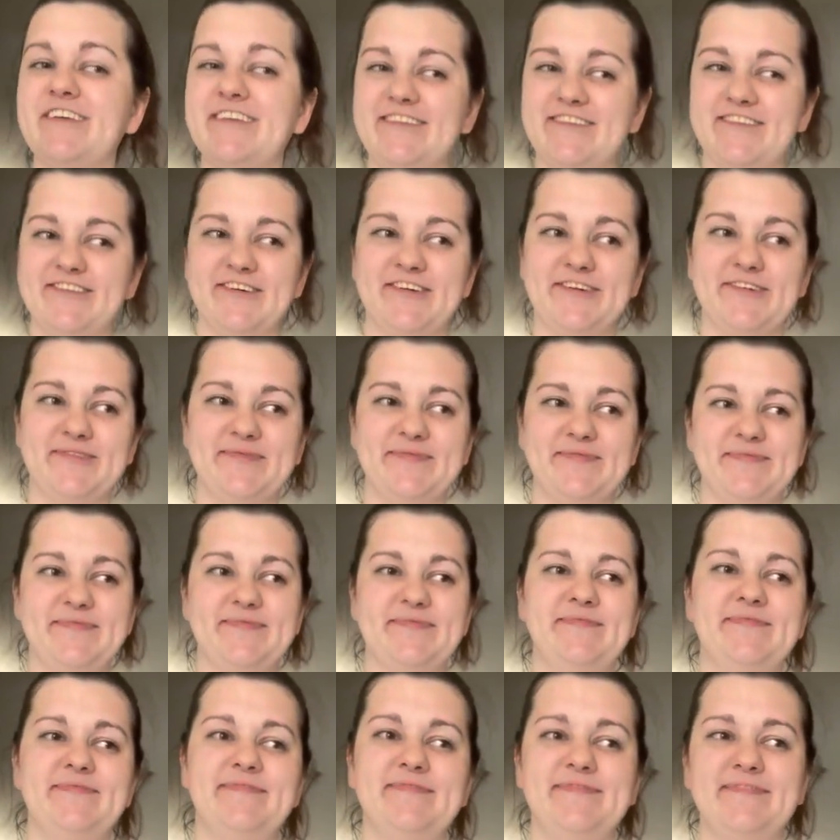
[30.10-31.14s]
So
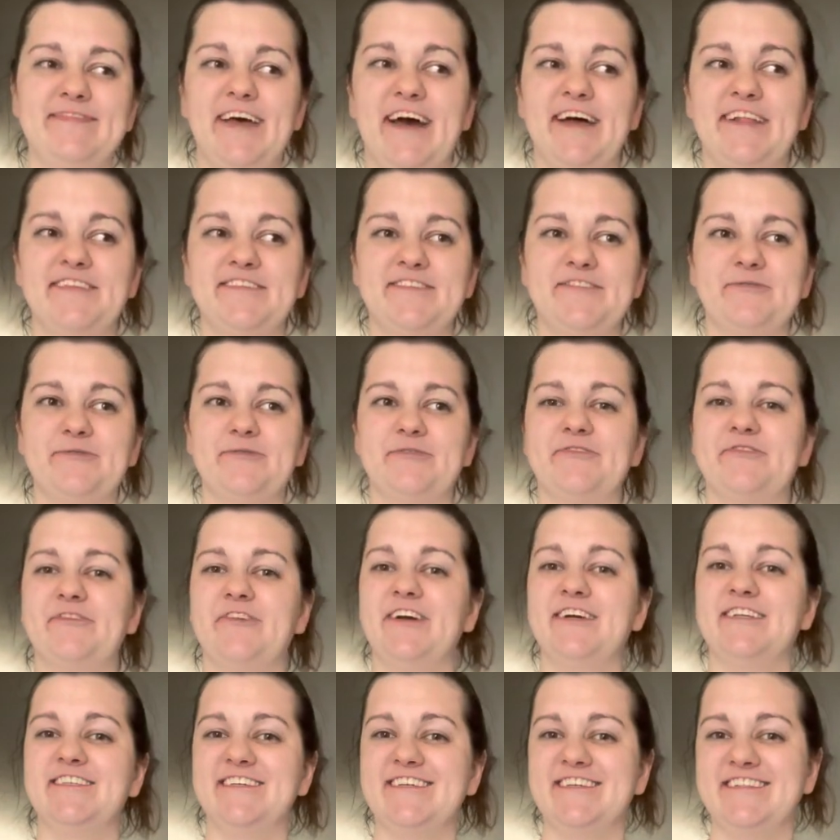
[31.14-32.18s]
that's sort of
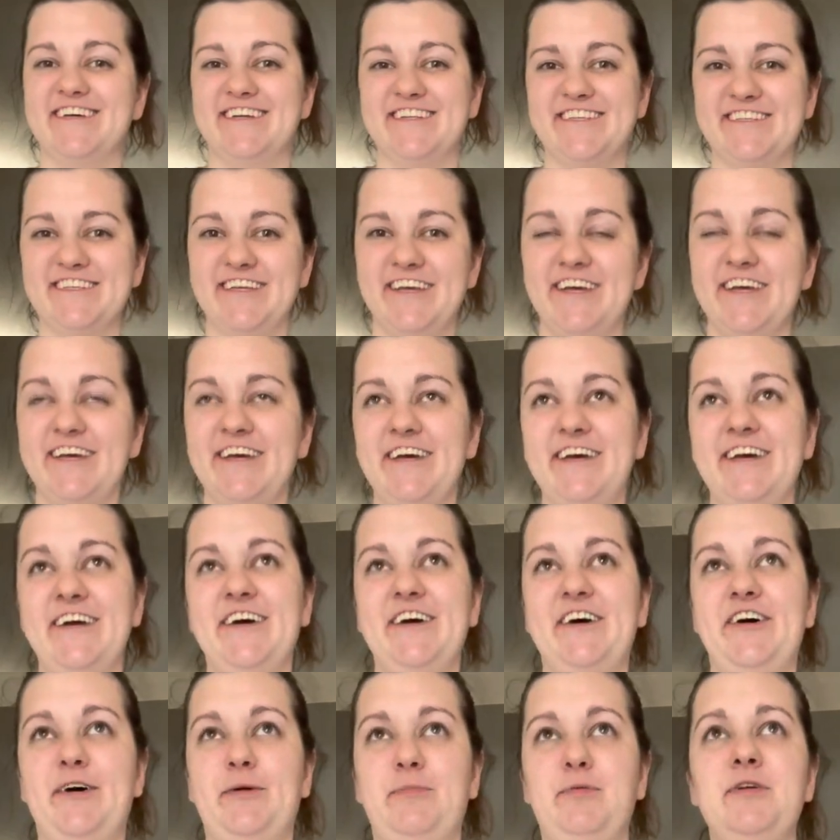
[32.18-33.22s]
crazy, and that's
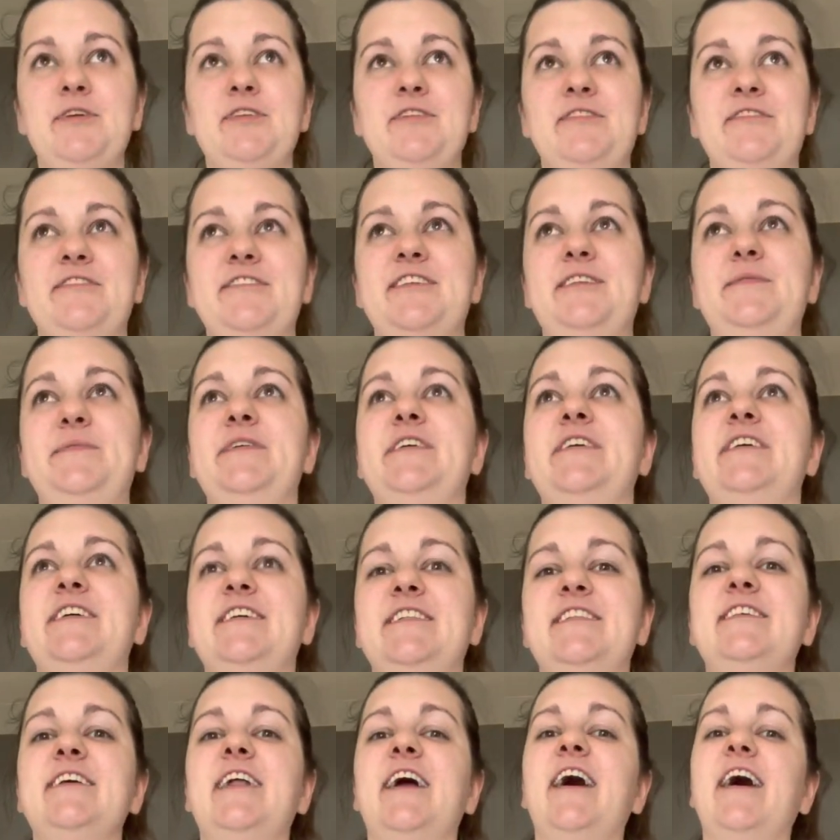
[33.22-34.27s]
a personal
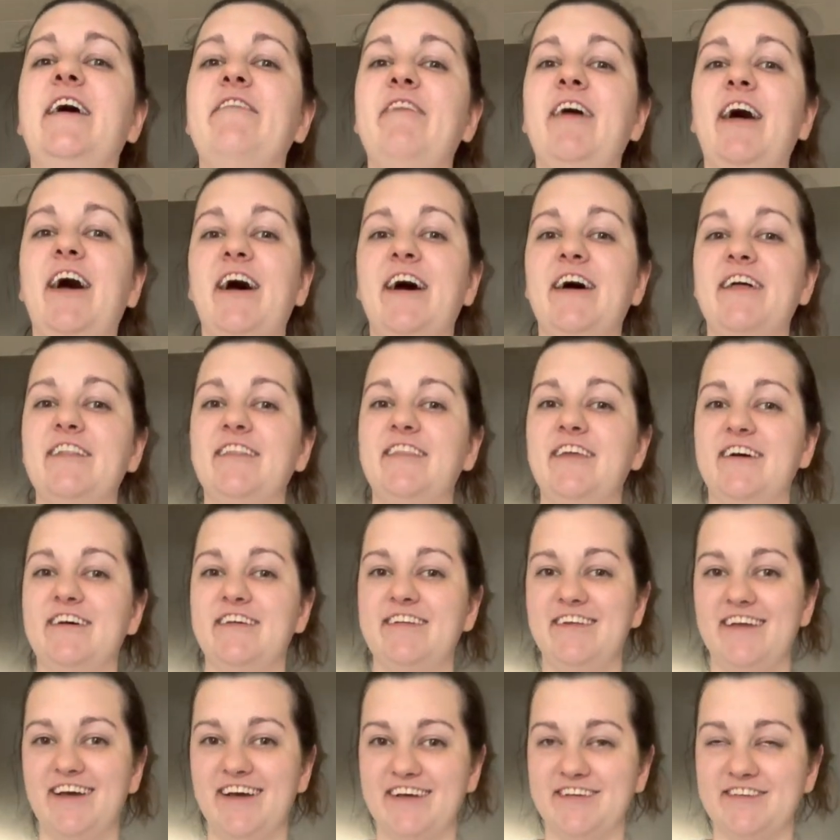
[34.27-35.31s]
experience that I've had
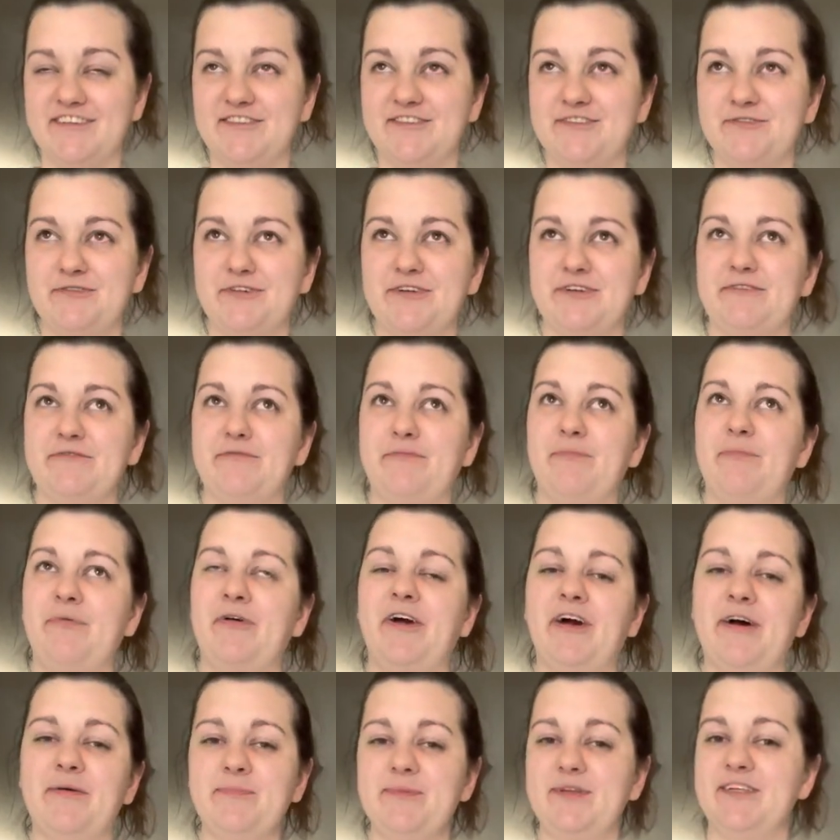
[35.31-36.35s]
that has sort of
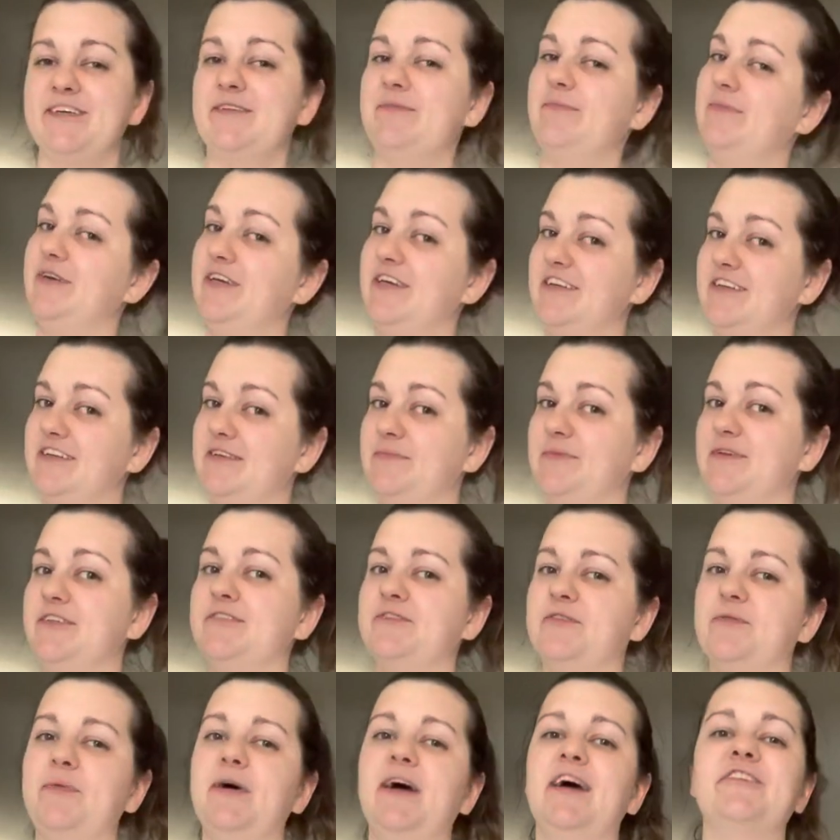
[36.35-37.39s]
prompted me to be
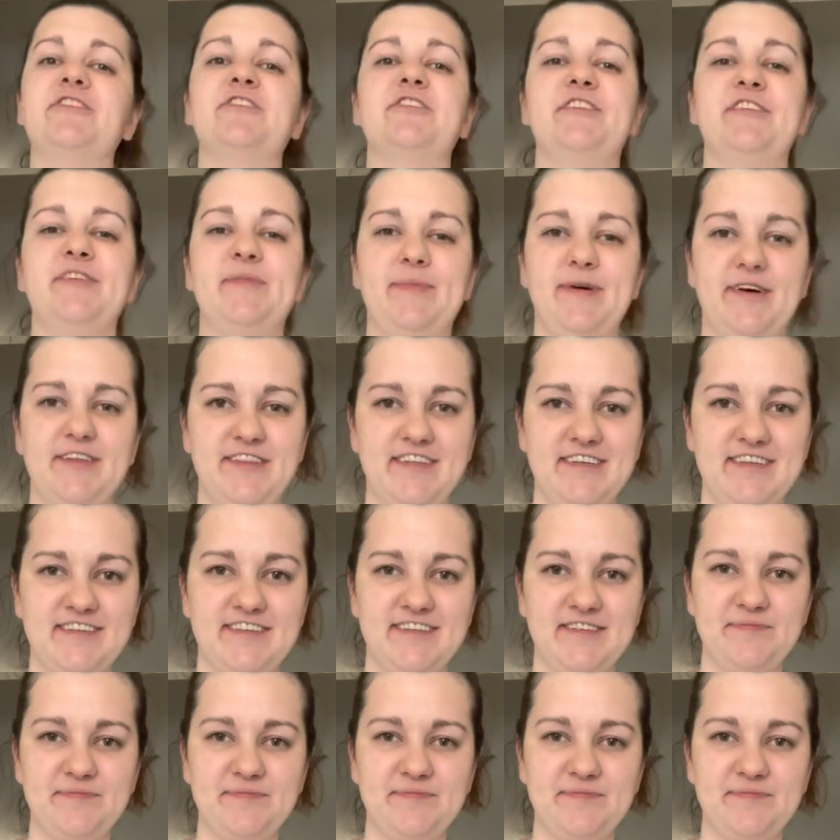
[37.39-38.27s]
so passionate about this.